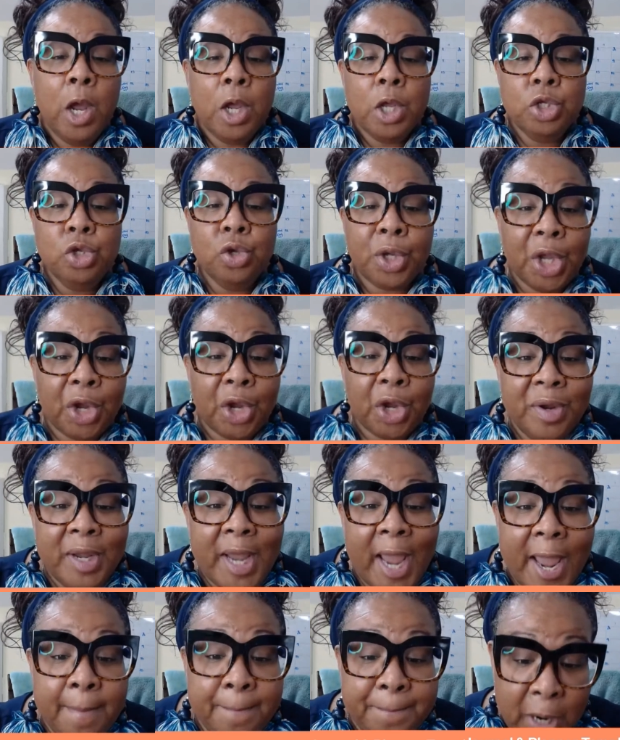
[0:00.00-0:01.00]
You could
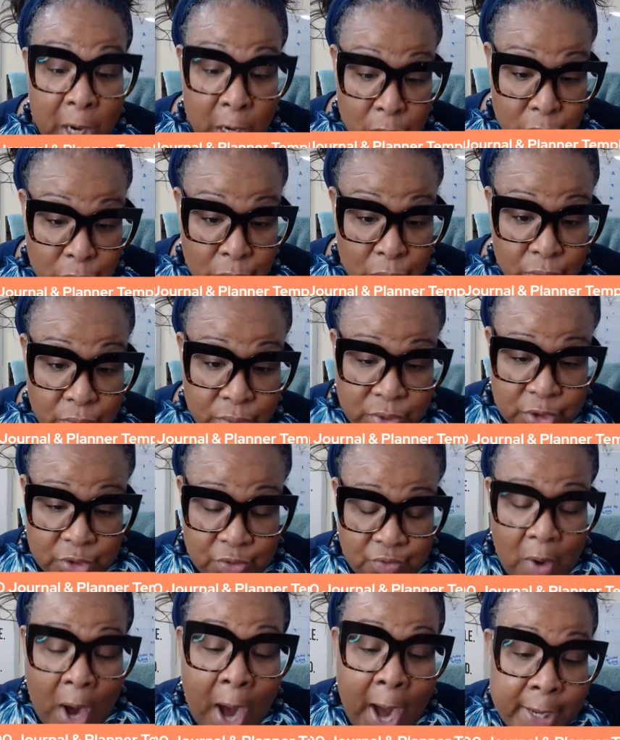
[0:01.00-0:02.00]
create bundles,
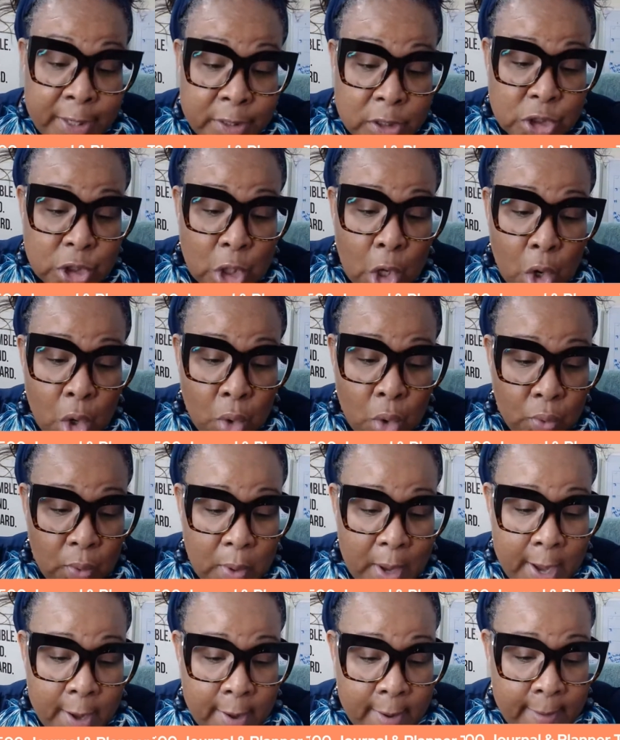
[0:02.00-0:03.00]
right? So
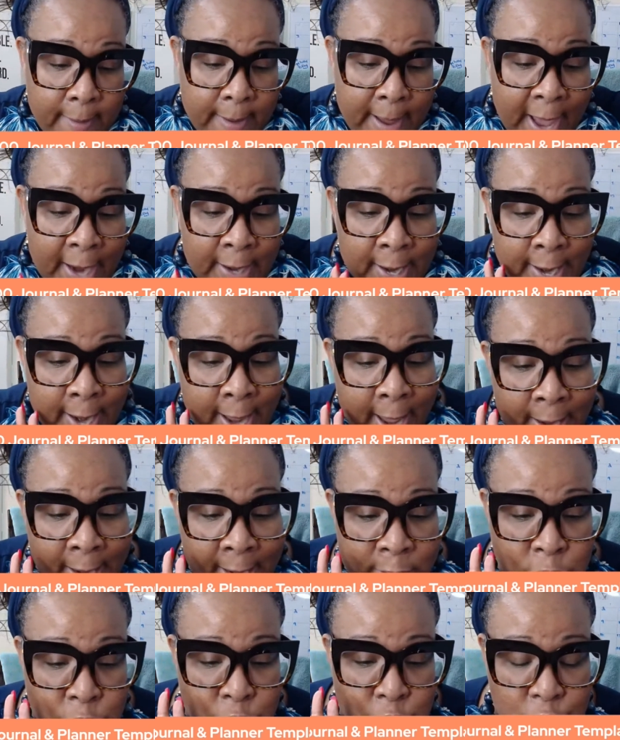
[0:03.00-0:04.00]
I
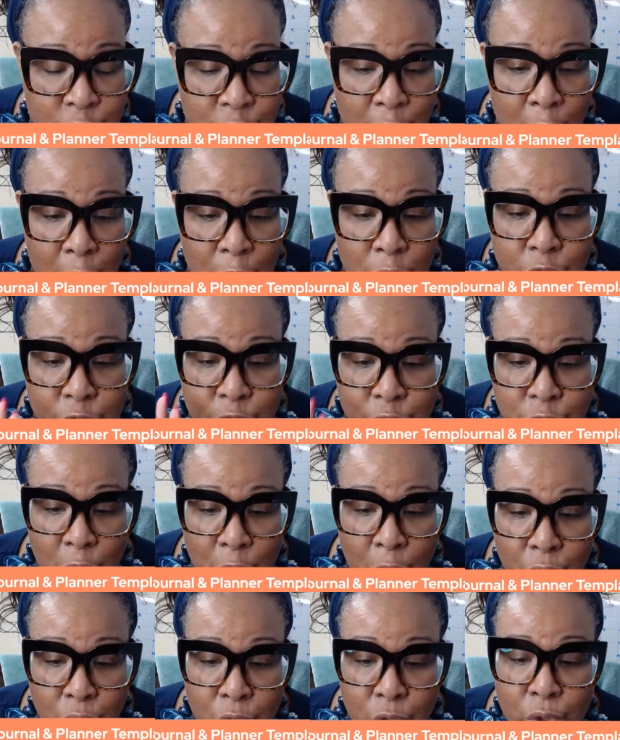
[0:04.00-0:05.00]
like to
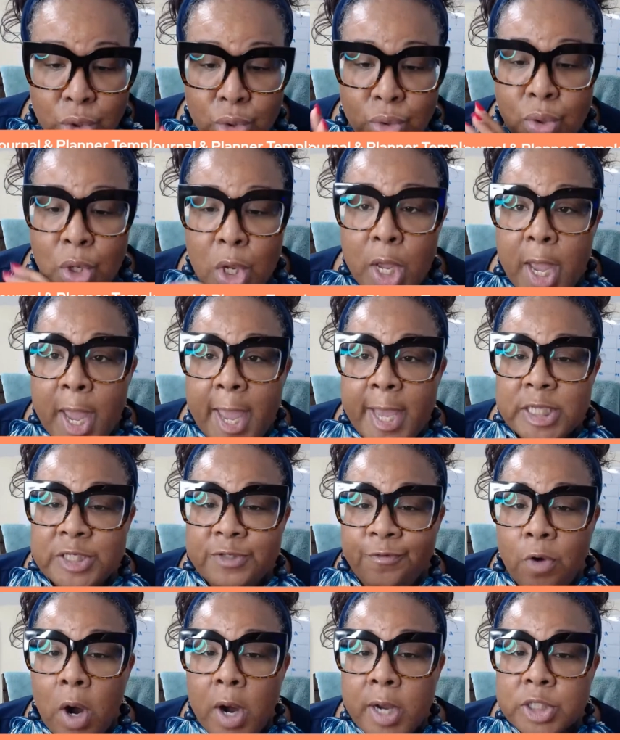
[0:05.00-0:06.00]
show you as
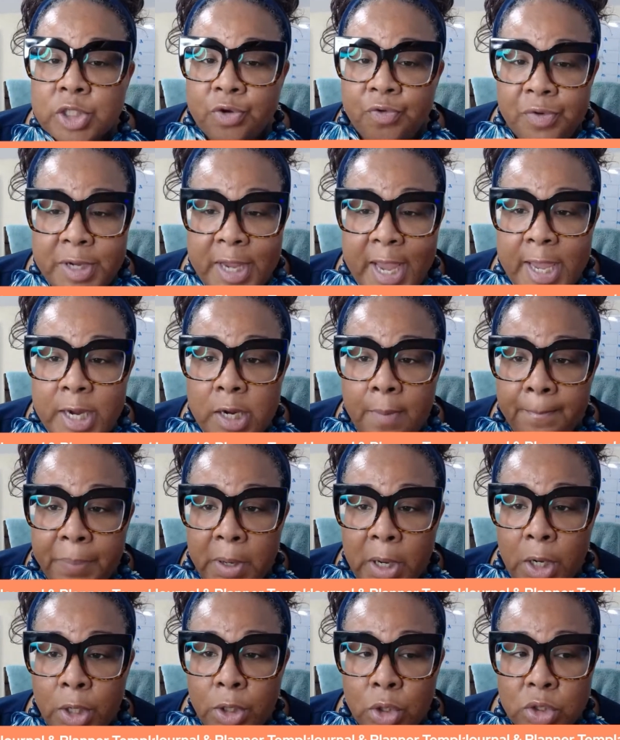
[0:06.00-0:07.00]
far as creating
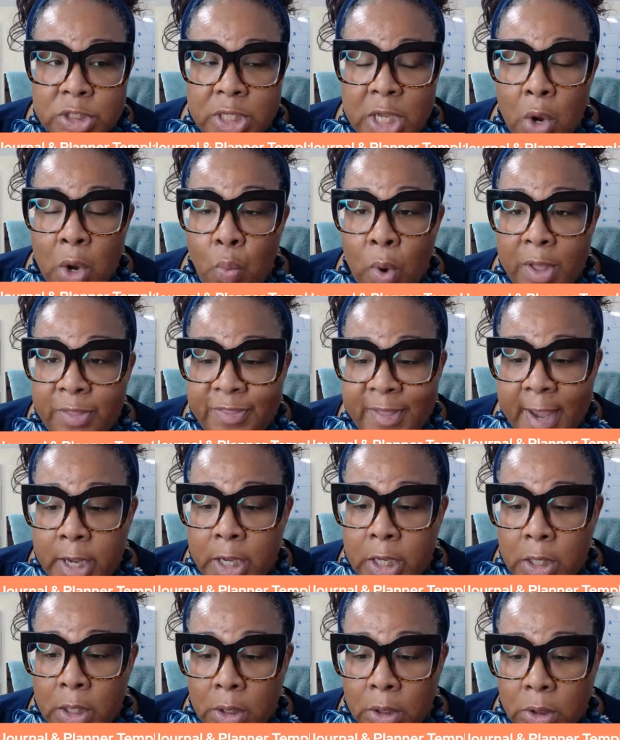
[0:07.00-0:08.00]
bundles and what that
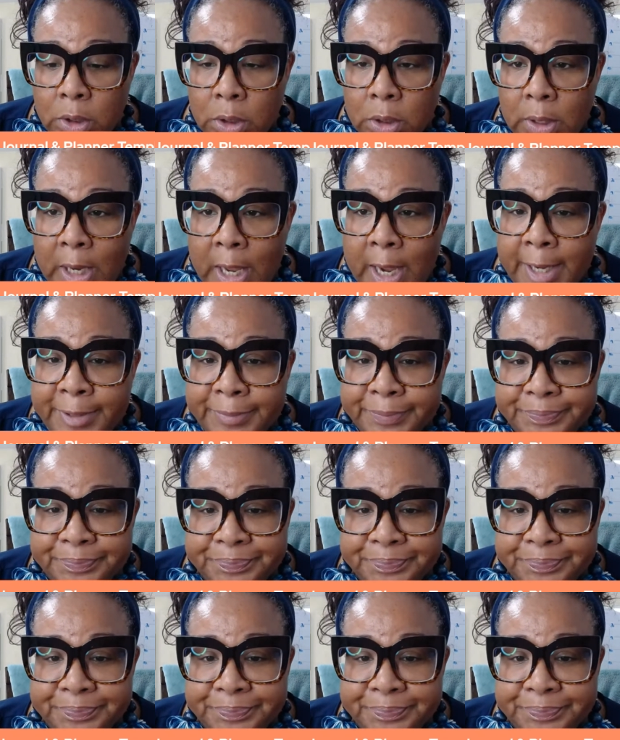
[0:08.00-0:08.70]
can look like.